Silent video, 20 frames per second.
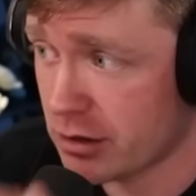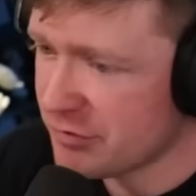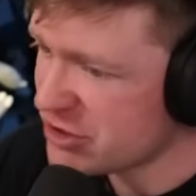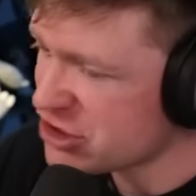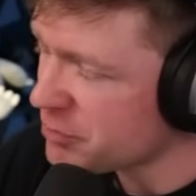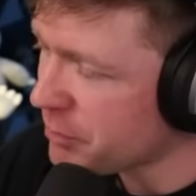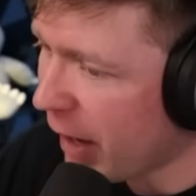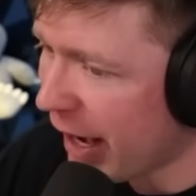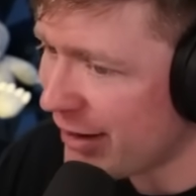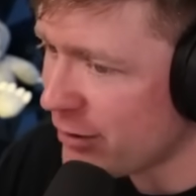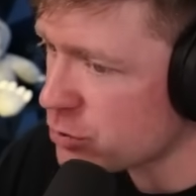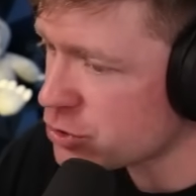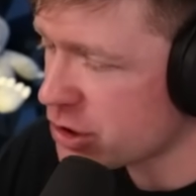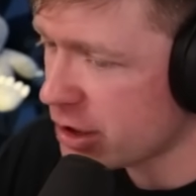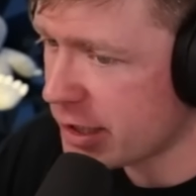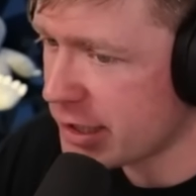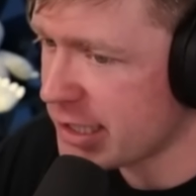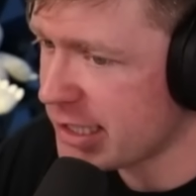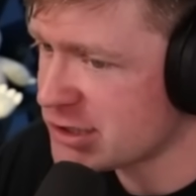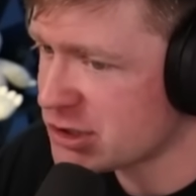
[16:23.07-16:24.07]
And this Spino's
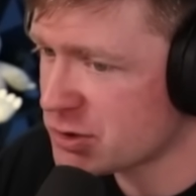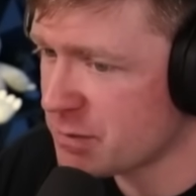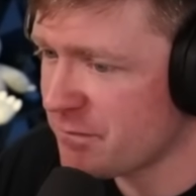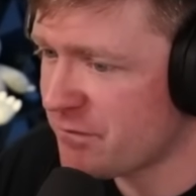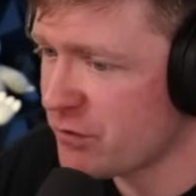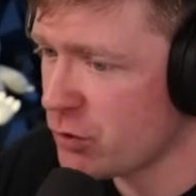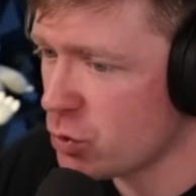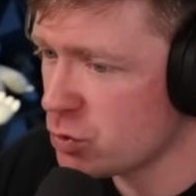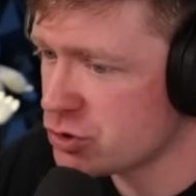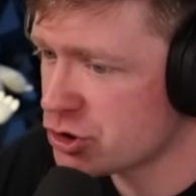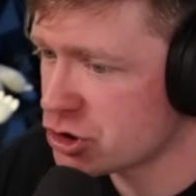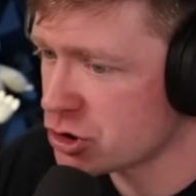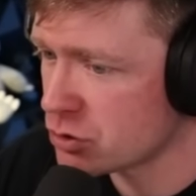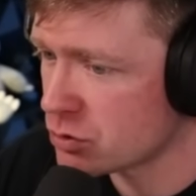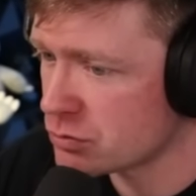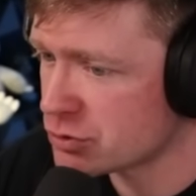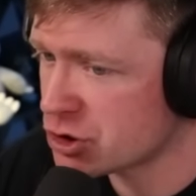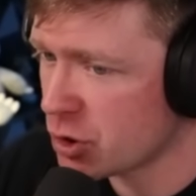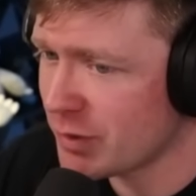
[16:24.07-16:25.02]
gonna need some food soon.